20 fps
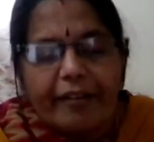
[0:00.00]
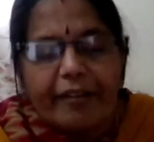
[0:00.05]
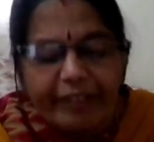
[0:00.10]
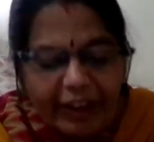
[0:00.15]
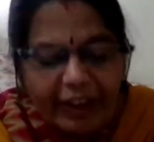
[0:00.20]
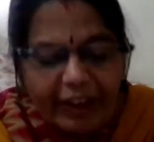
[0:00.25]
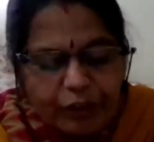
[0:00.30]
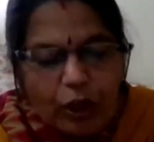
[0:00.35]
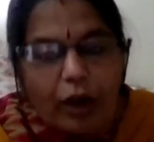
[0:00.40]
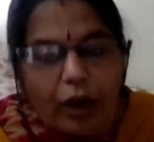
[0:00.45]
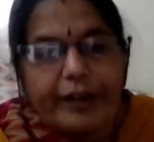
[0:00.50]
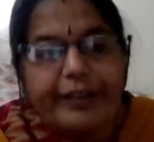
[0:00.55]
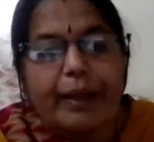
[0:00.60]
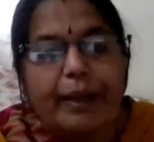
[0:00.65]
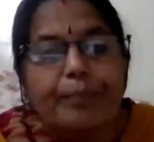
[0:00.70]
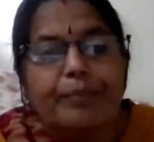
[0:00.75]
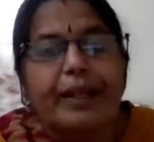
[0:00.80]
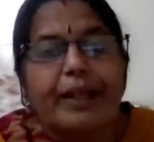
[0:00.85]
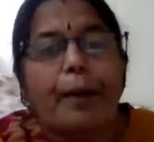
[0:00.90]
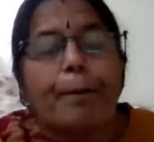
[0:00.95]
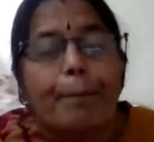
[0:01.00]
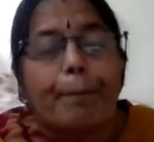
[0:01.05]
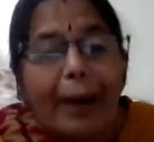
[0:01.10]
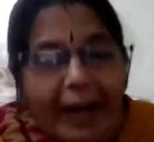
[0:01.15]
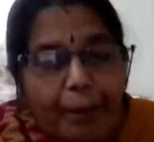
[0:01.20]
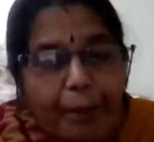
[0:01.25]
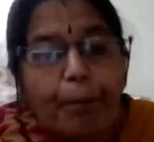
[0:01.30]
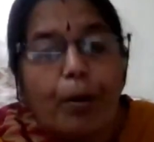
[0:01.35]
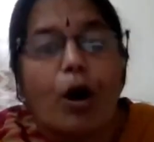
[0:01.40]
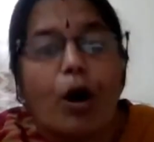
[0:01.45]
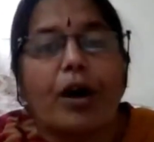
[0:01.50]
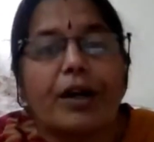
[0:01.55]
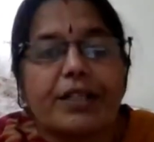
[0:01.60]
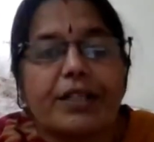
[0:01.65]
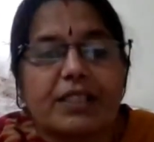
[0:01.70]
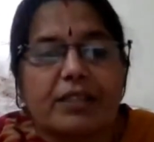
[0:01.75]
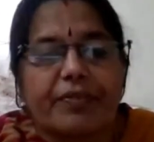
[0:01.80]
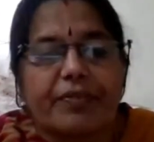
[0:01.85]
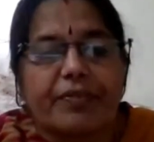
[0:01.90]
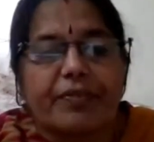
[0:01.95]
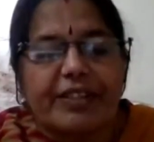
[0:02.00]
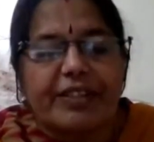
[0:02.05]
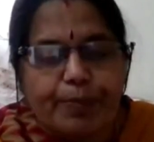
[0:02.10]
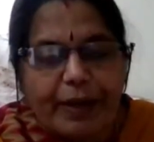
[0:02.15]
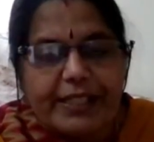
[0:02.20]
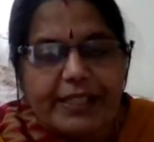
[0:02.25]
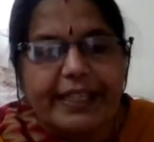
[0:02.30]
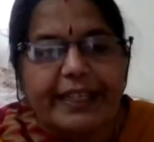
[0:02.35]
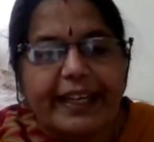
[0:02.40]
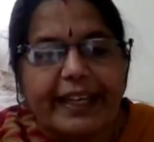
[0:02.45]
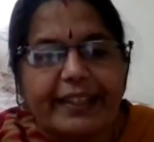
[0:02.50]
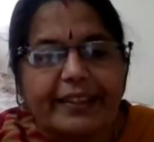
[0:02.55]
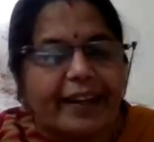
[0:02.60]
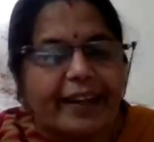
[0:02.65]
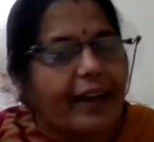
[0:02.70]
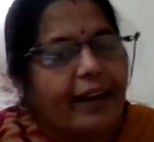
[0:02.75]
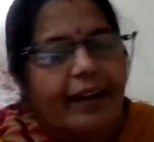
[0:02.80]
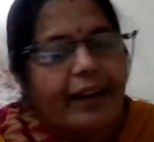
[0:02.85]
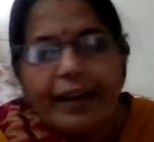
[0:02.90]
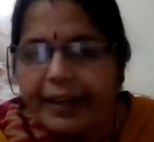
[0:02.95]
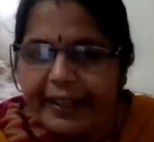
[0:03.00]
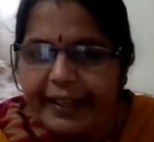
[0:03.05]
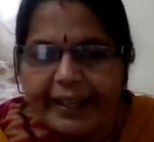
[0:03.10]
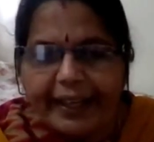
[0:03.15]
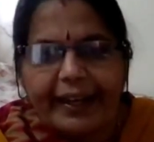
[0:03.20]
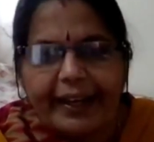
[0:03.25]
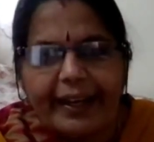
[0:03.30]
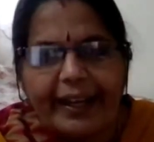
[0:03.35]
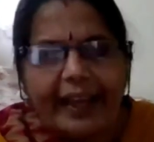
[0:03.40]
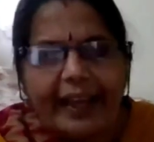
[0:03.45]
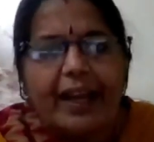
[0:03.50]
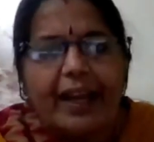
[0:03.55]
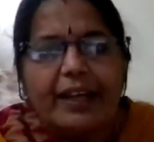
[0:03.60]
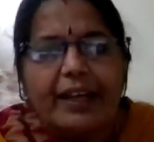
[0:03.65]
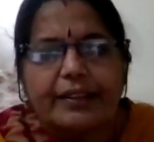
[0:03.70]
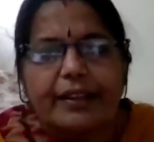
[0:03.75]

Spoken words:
We have taught them the bonds which is present in the DNA.